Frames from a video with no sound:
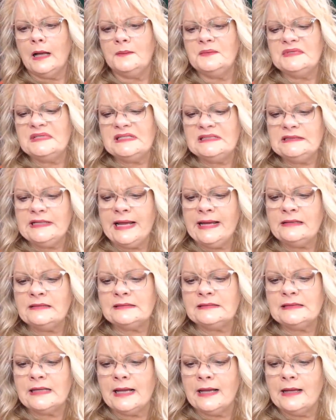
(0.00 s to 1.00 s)

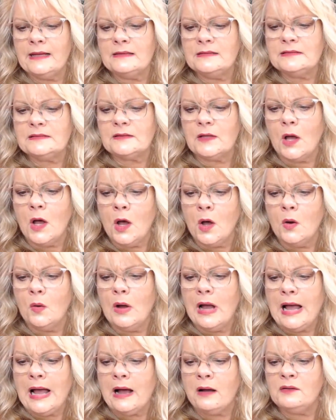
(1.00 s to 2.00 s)
Stace says,
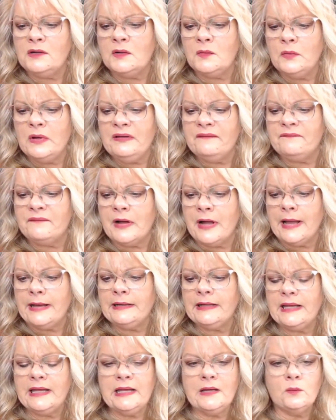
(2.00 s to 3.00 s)
oh, how do we
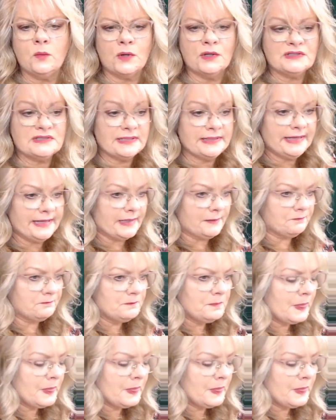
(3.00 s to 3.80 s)
find keywords again?